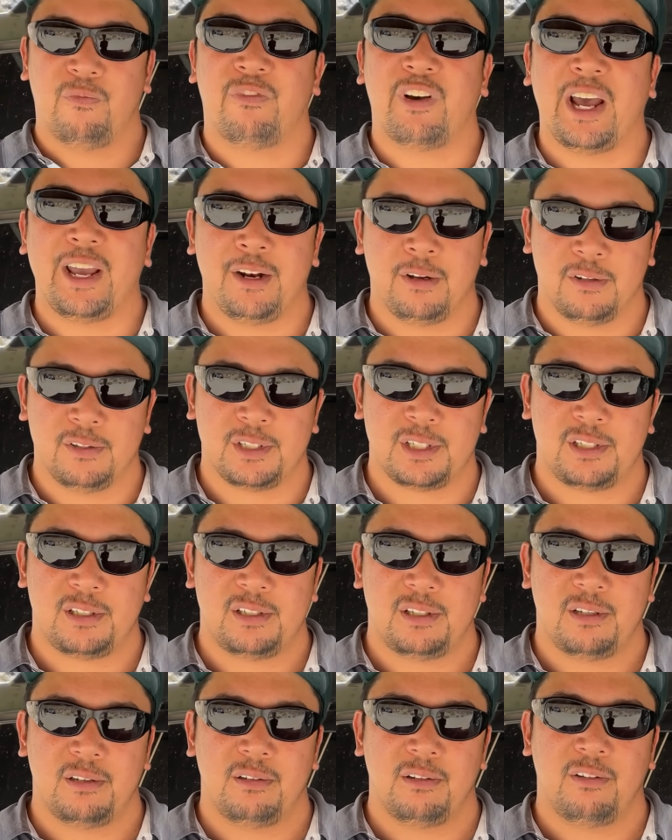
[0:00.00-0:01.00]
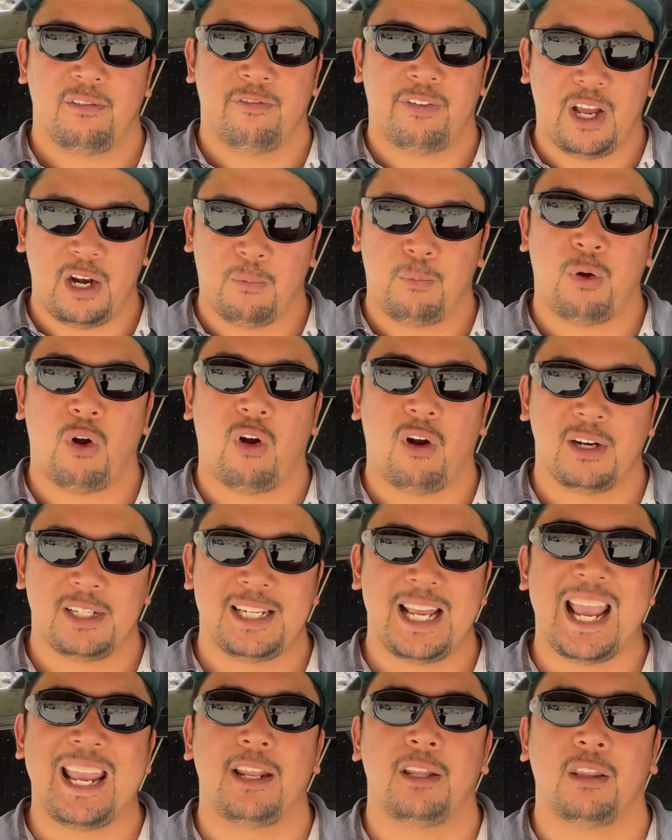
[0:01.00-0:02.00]
vitals, vital
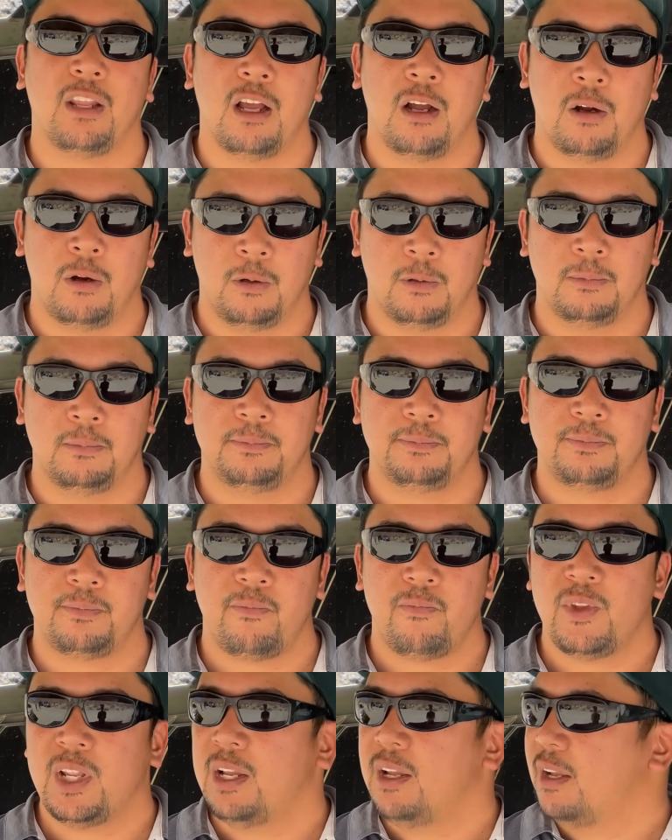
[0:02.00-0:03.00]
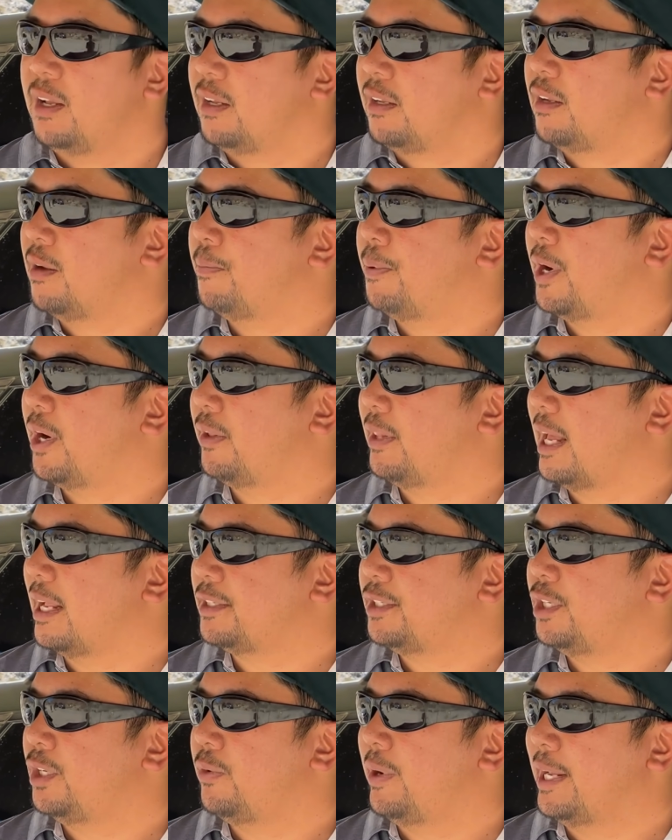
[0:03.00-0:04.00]
parts hanging low. Compare
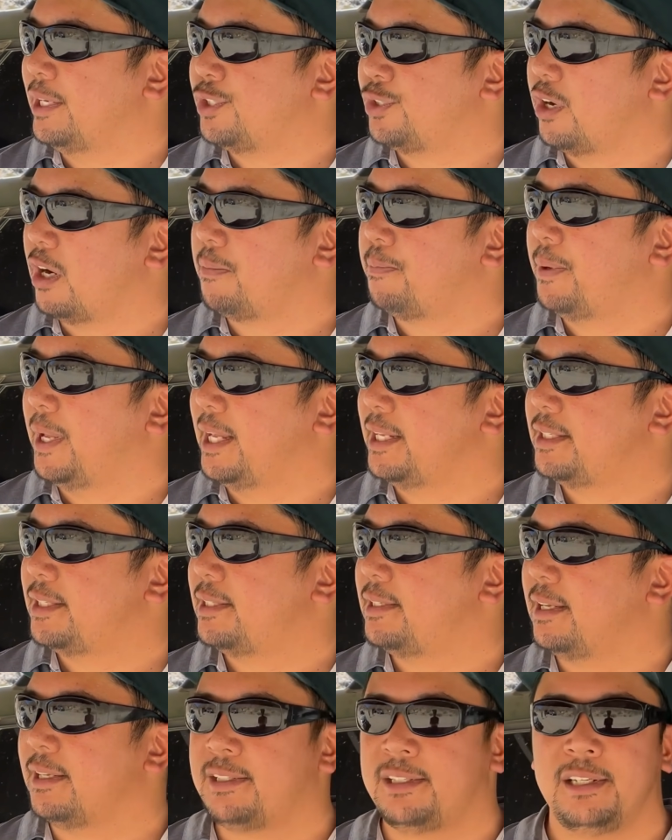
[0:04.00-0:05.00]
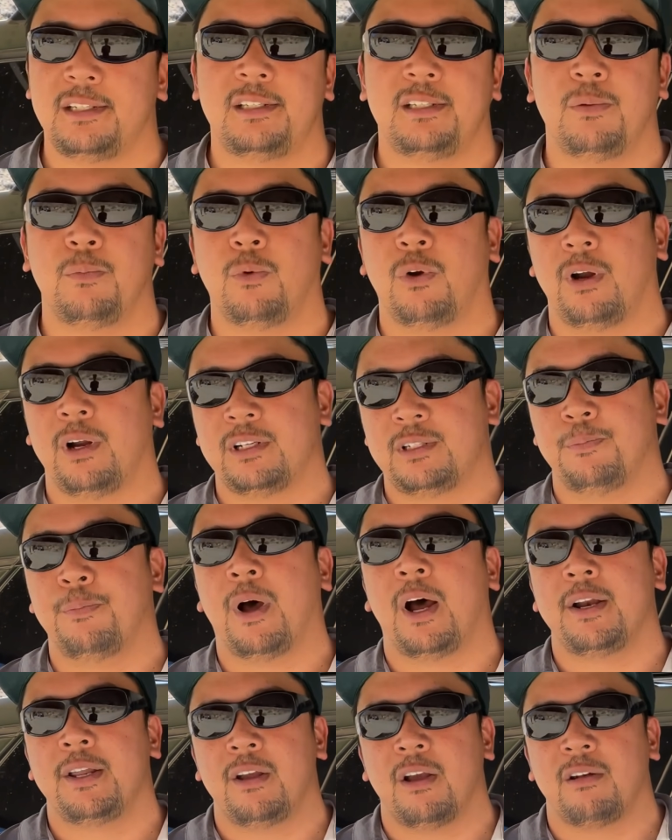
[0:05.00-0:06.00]
that to a truck-based system where it's
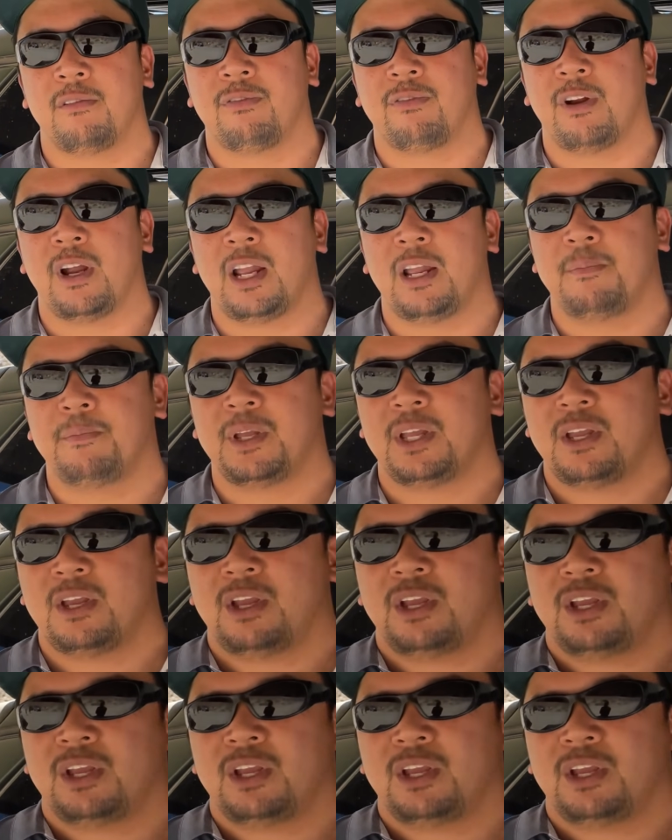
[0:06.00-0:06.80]
body on frame.